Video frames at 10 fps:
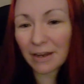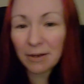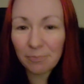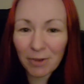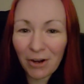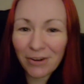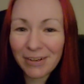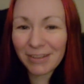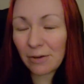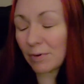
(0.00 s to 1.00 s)
I am
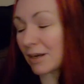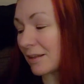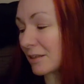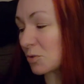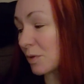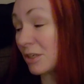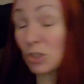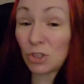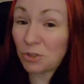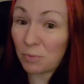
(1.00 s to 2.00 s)
currently reading this one.
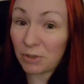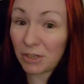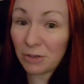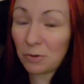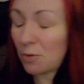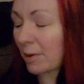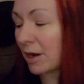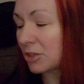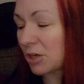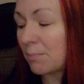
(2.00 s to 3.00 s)
It's super cute. Oh my
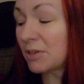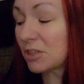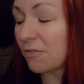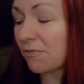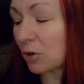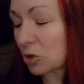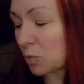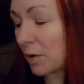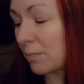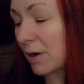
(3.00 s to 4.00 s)
gosh, I missed the
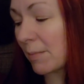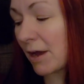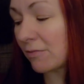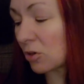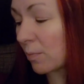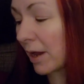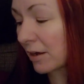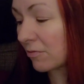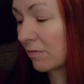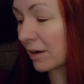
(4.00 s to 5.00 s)
first one, but I'm gonna have to go
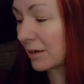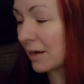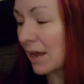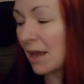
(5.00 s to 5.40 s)
back and find it.